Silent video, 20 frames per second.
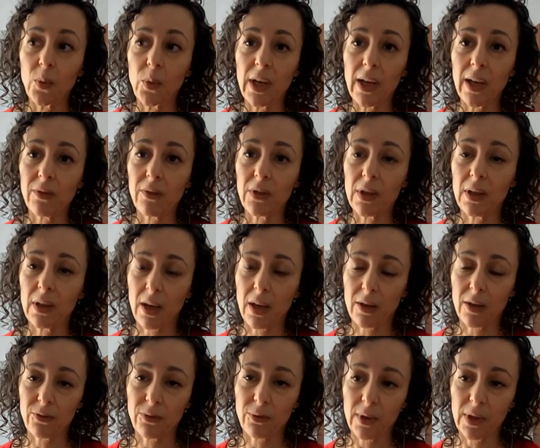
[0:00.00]
We have a
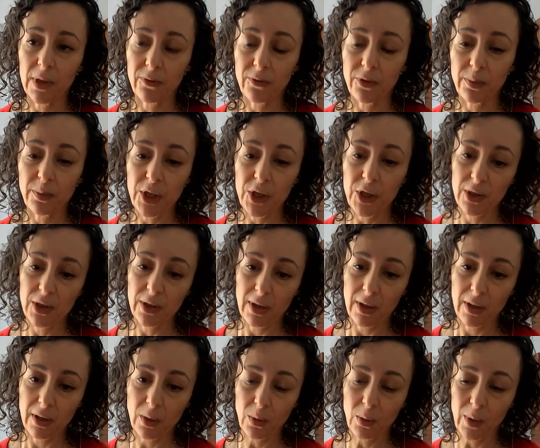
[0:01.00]
lot of information
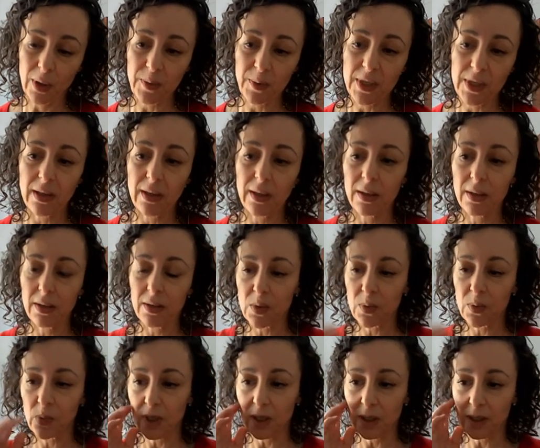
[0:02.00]
on our website
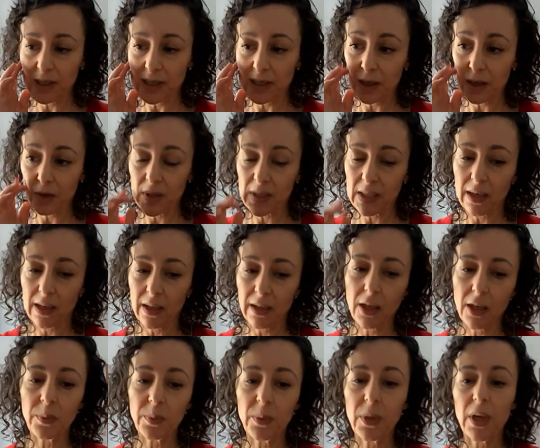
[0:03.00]
as well as how to
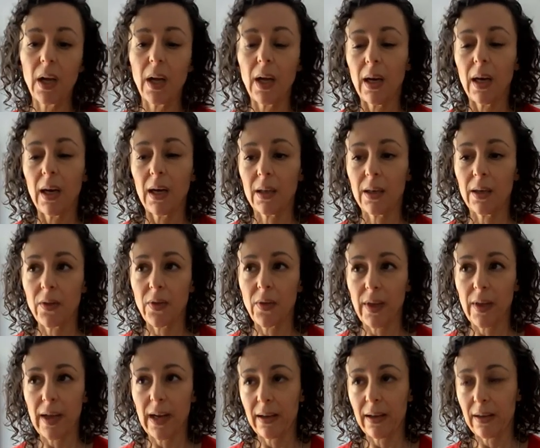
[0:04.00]
sign up.
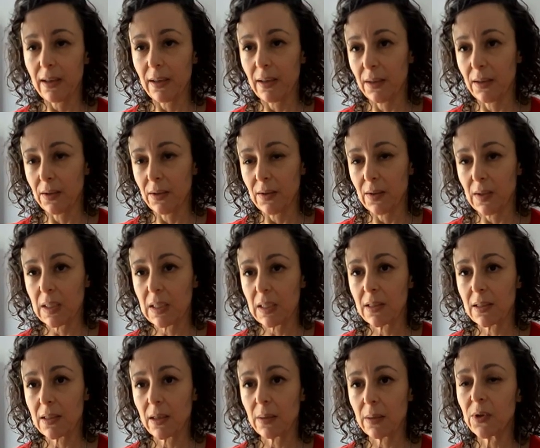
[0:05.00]
That
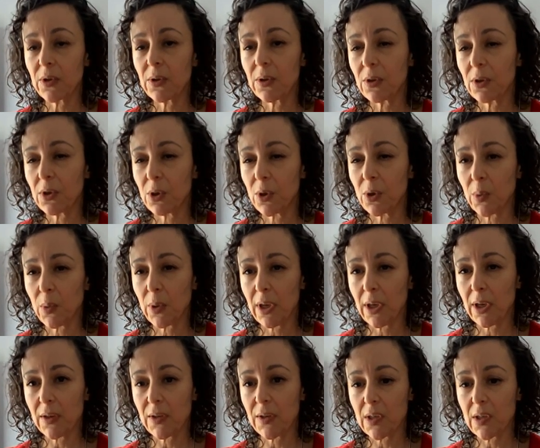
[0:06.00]
is
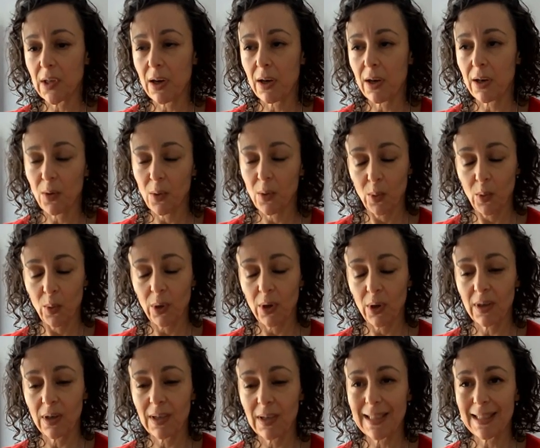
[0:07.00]

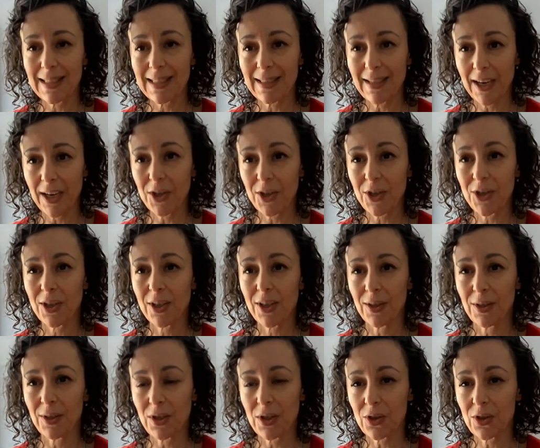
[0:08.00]

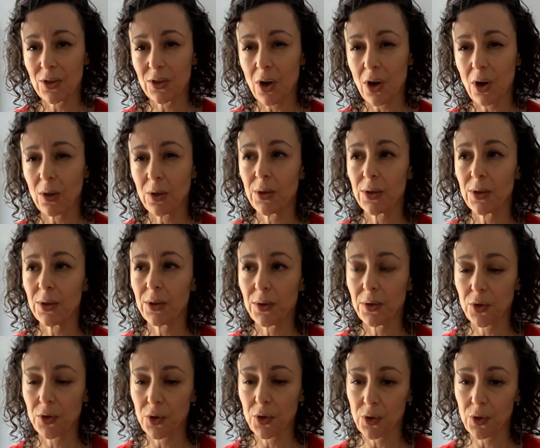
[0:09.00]
wqa.org/installer